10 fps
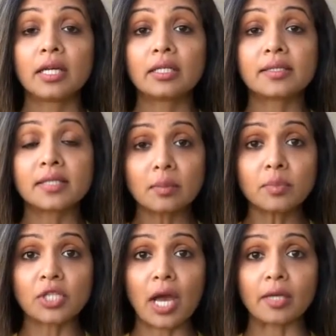
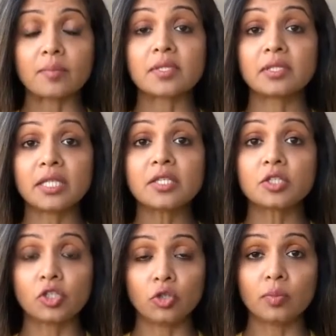Sometimes these
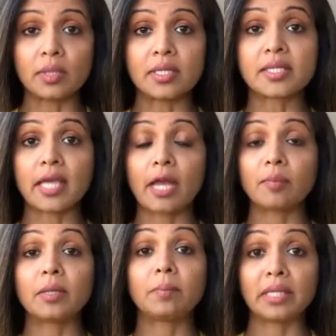tumors can
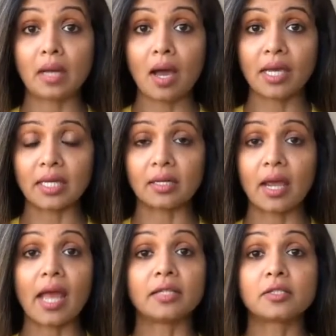be benign
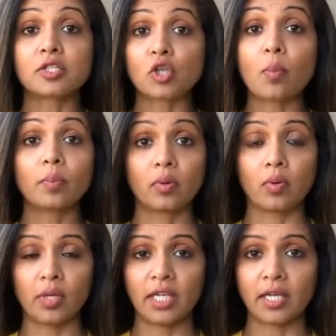and stop
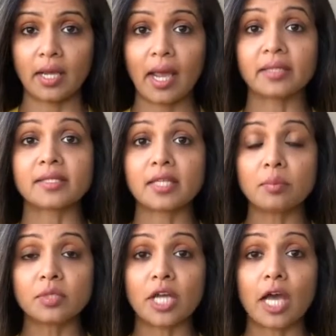growing, and
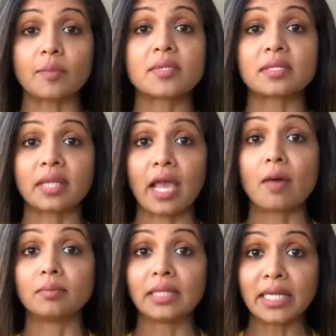sometimes they are
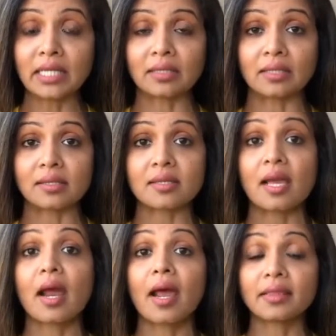malignant,
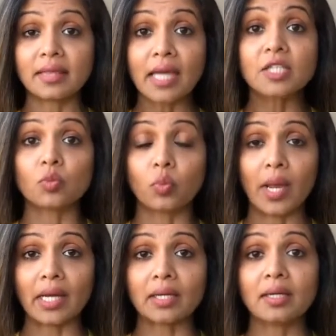that
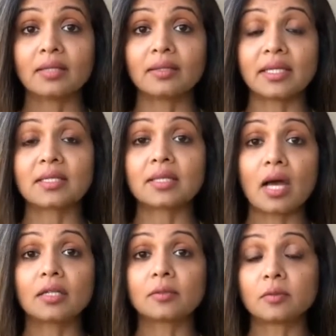when they
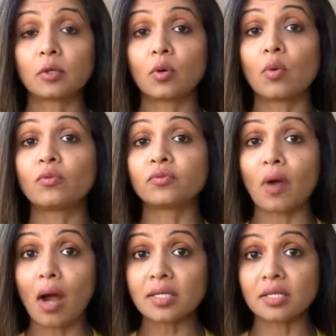start grow
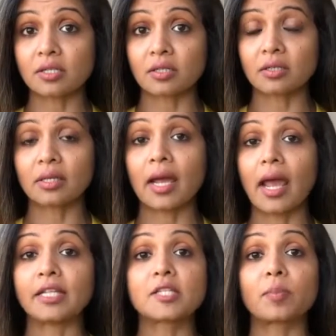faster
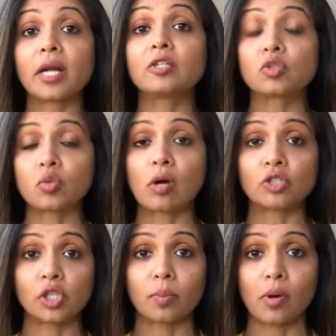and spread
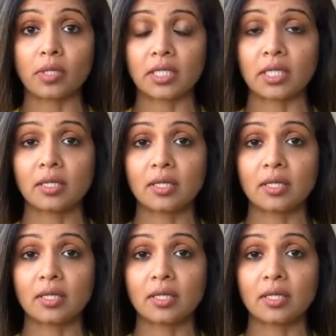throughout your body.